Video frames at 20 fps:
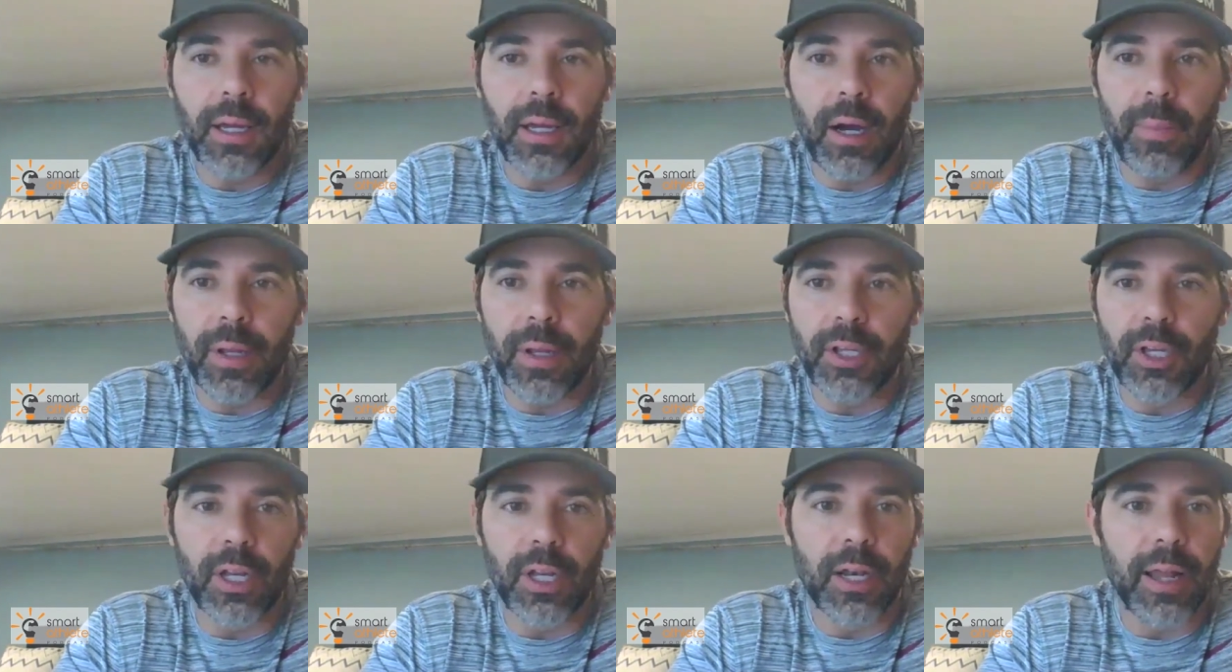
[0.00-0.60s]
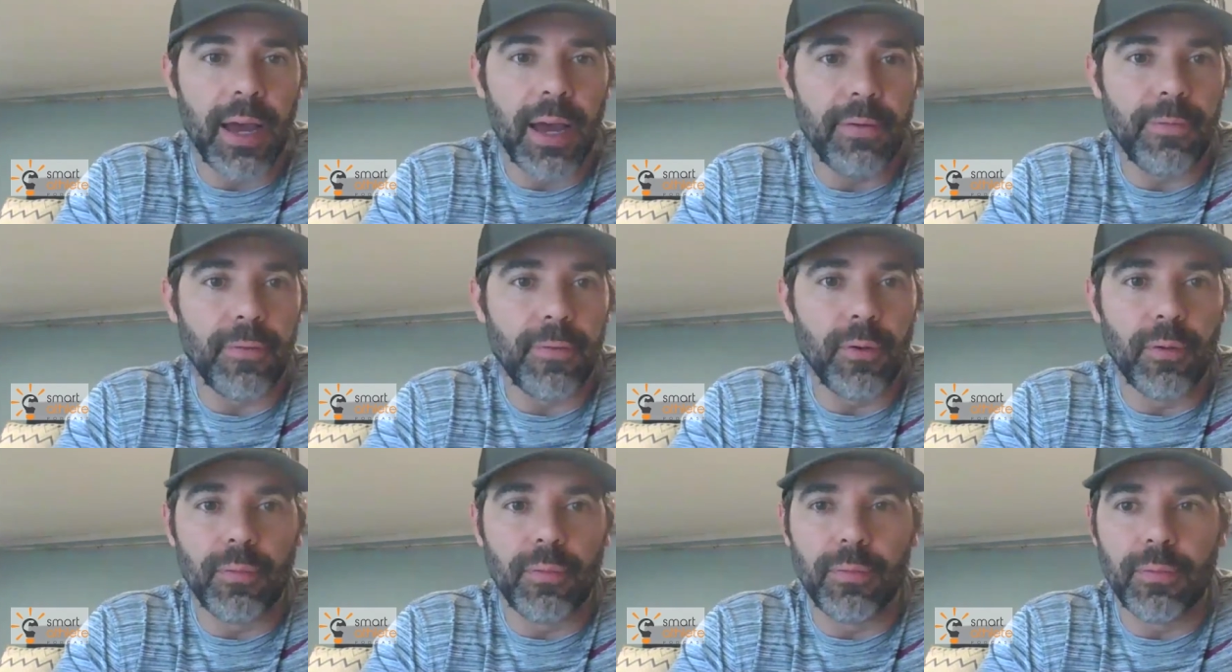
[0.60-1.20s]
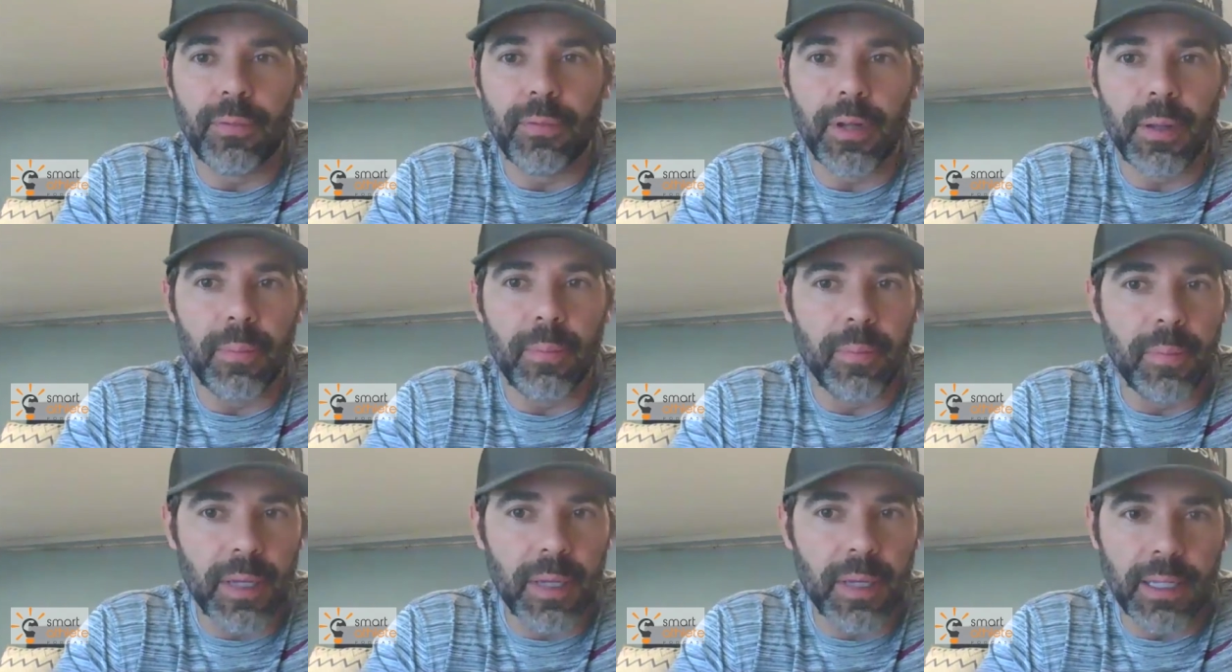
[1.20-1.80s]
I mean, you need to have food
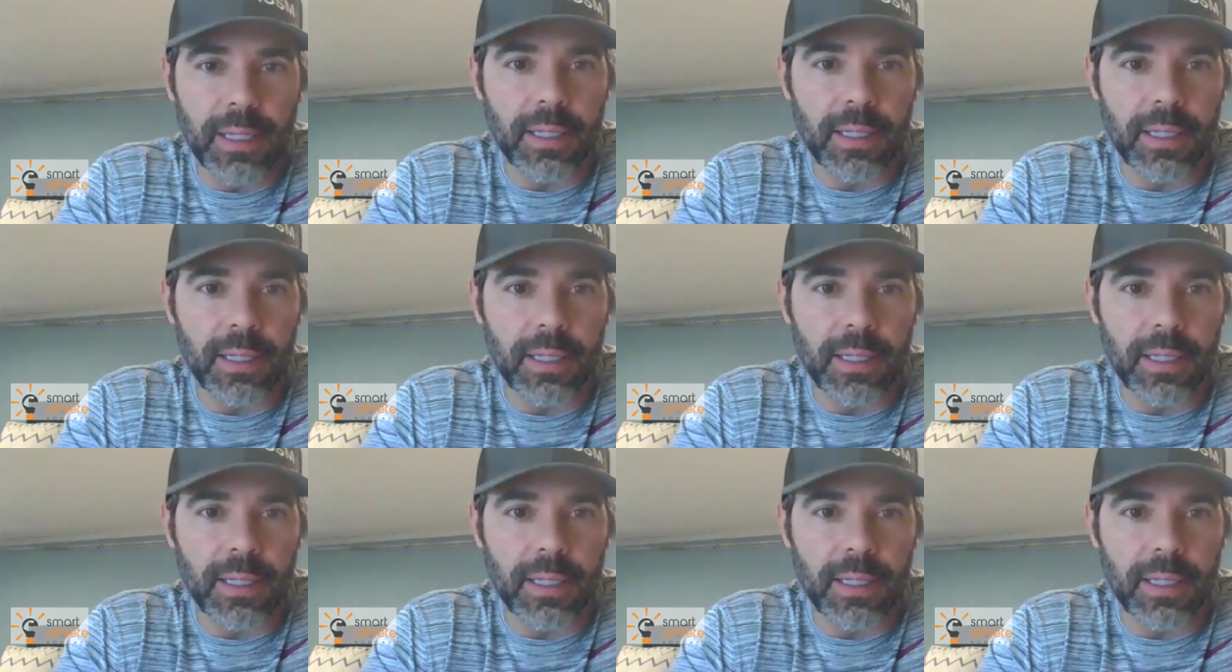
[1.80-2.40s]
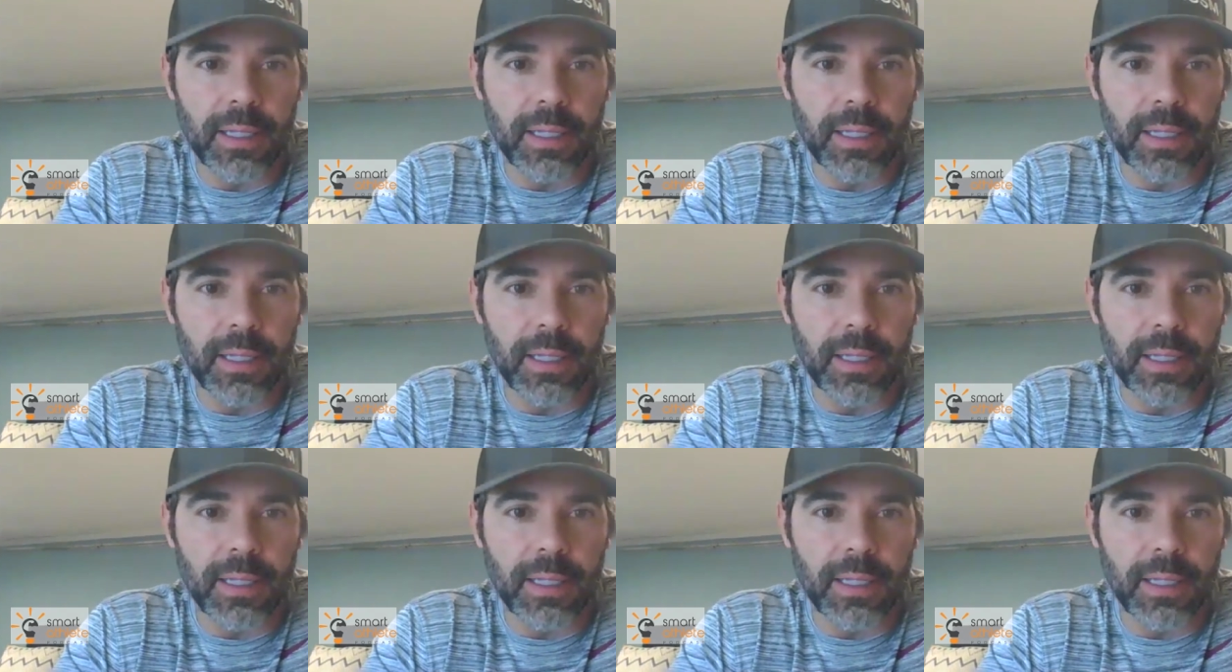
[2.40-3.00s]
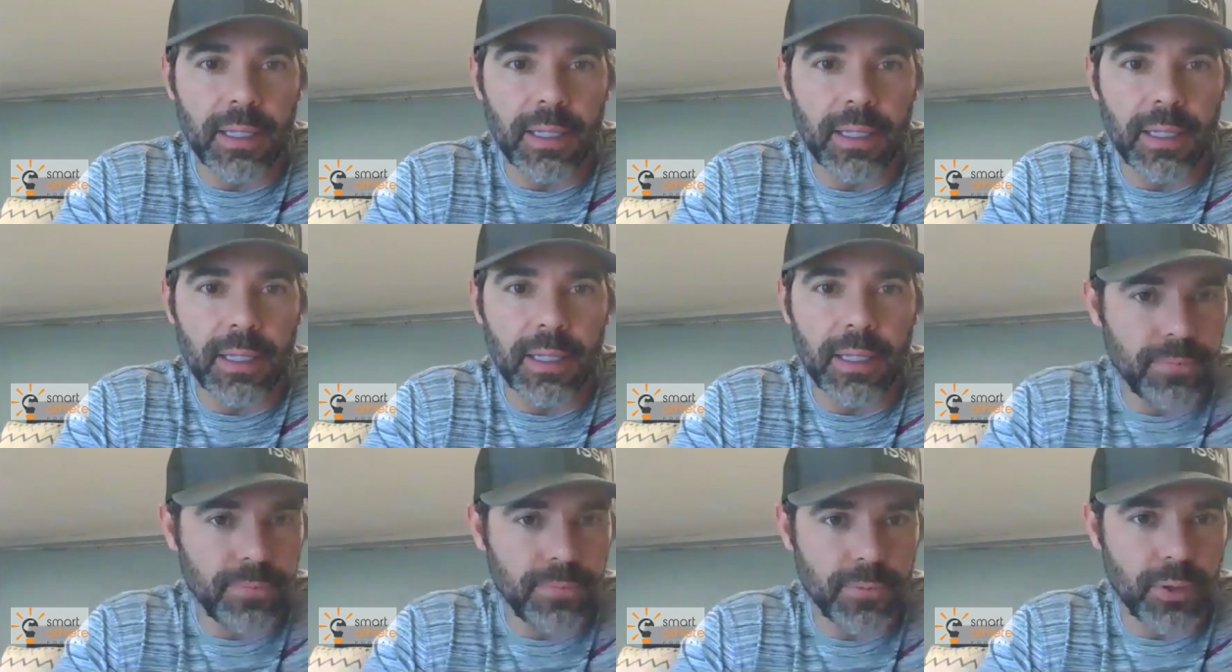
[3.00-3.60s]
immediately on board
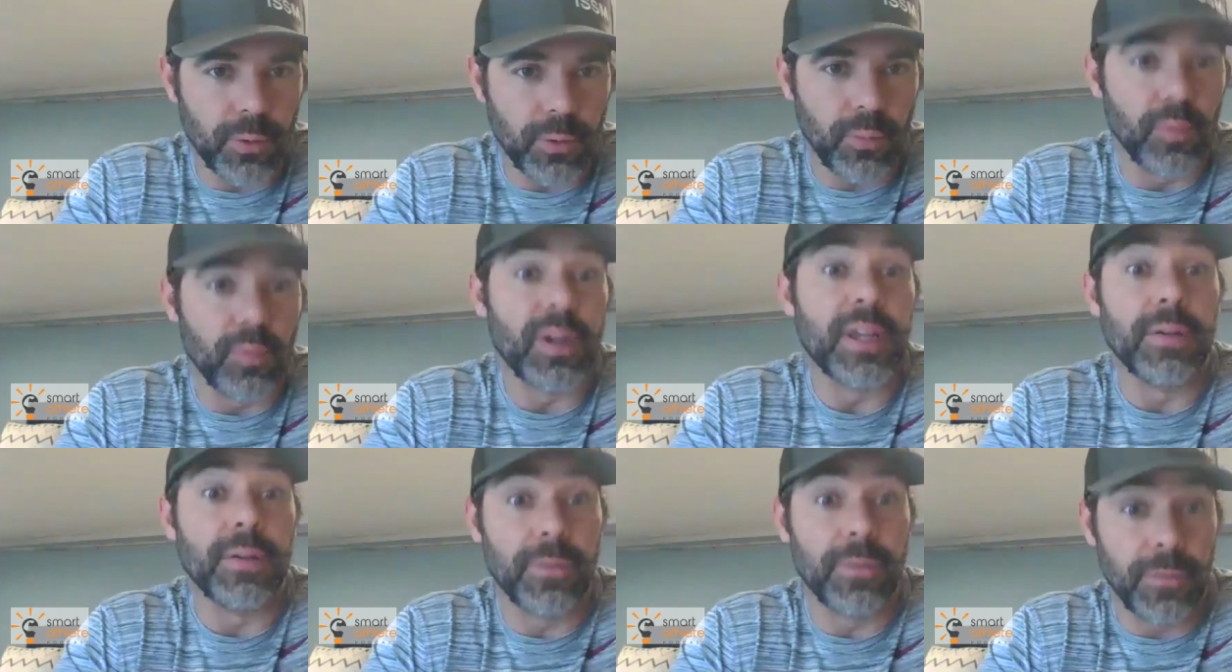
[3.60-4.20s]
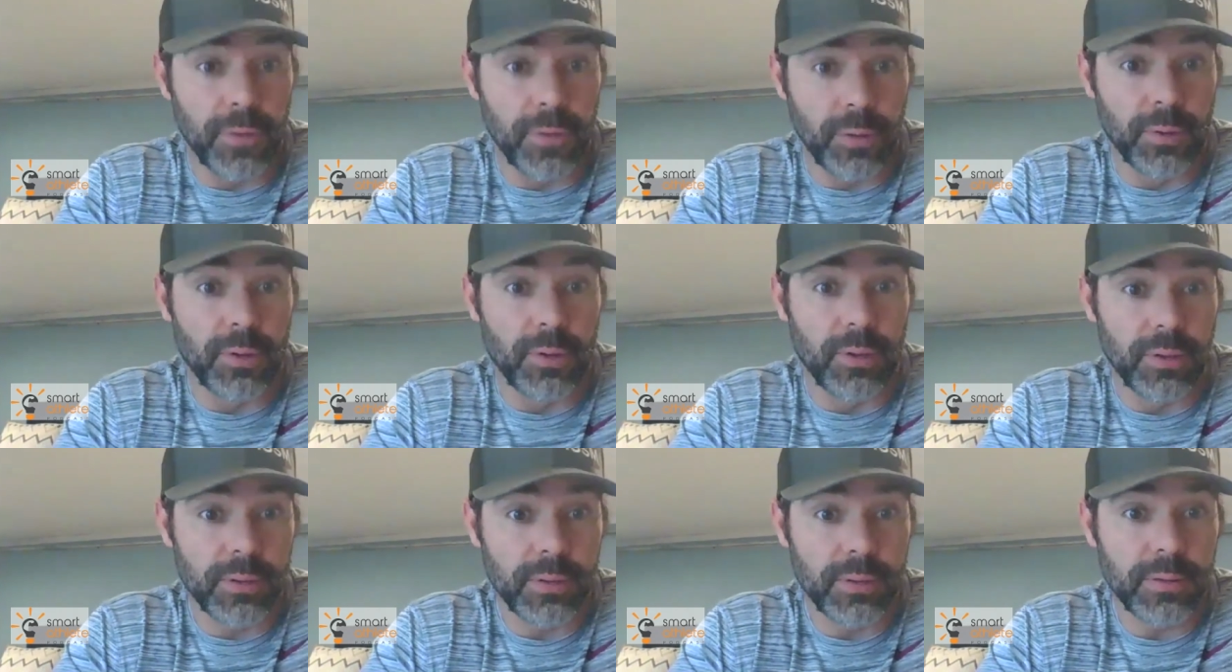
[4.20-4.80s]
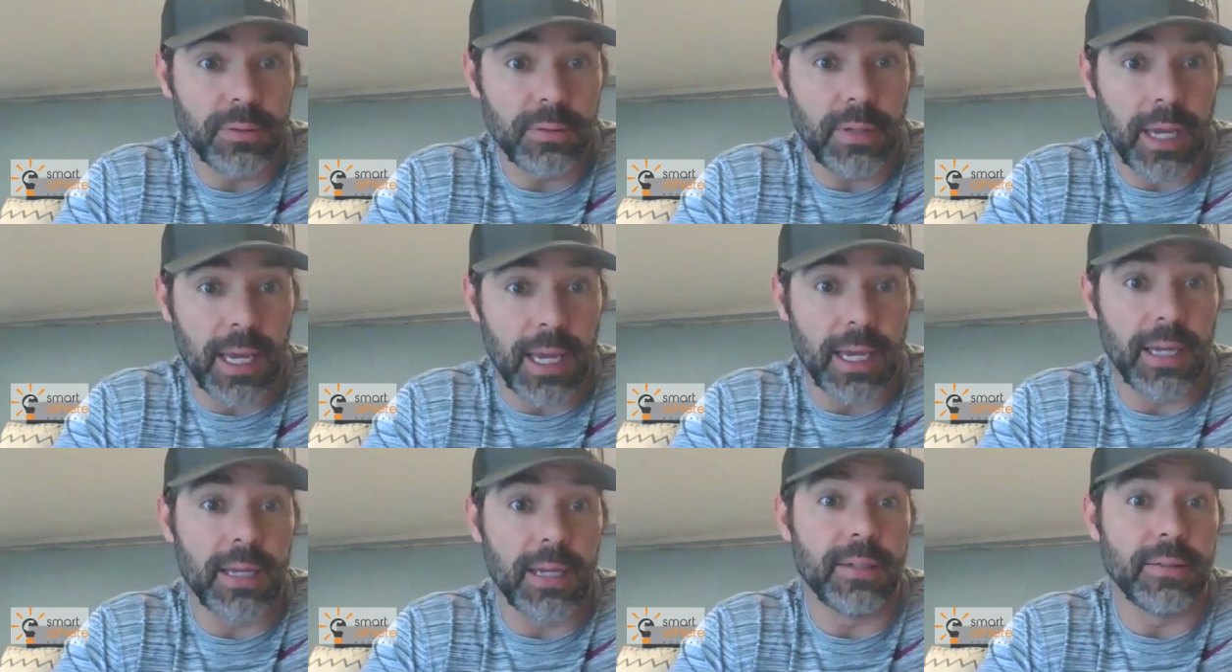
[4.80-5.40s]
to to refuel
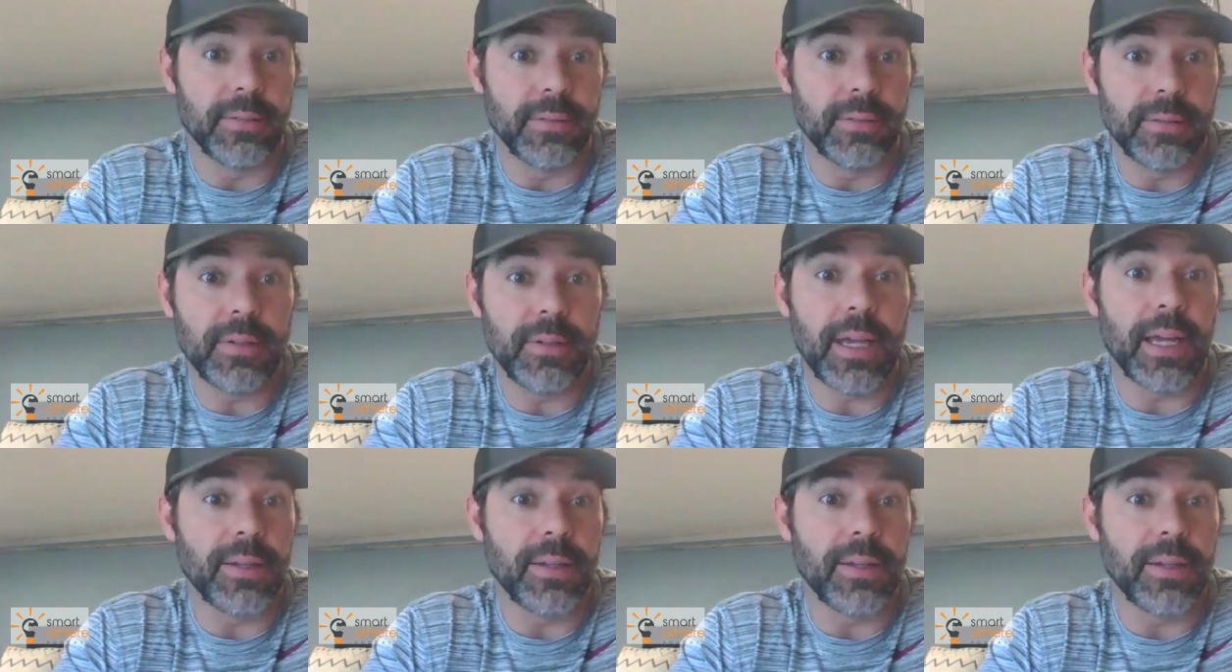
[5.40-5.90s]
and mm-hmm.